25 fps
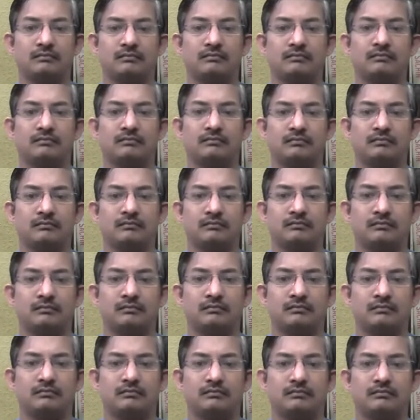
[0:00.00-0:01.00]

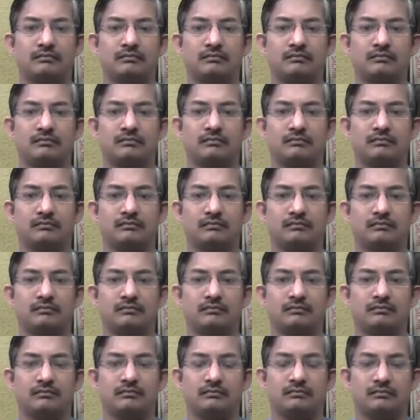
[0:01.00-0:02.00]

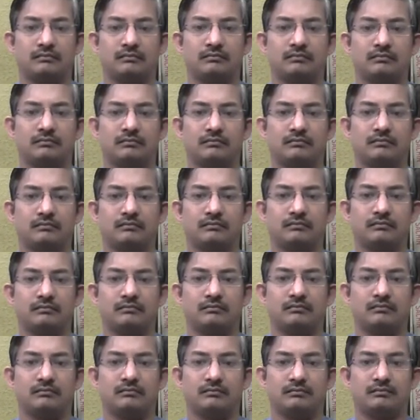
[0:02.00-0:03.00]

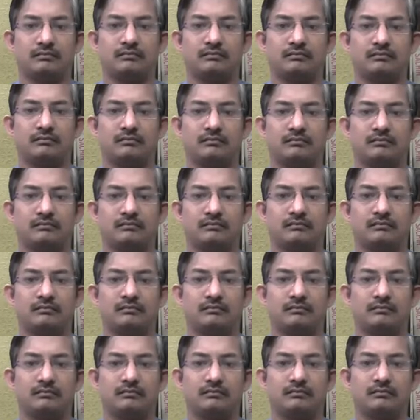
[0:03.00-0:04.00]

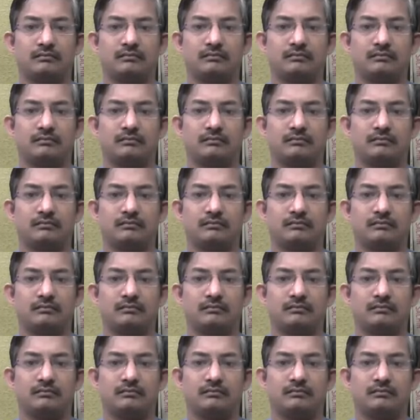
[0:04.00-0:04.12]
(not speaking)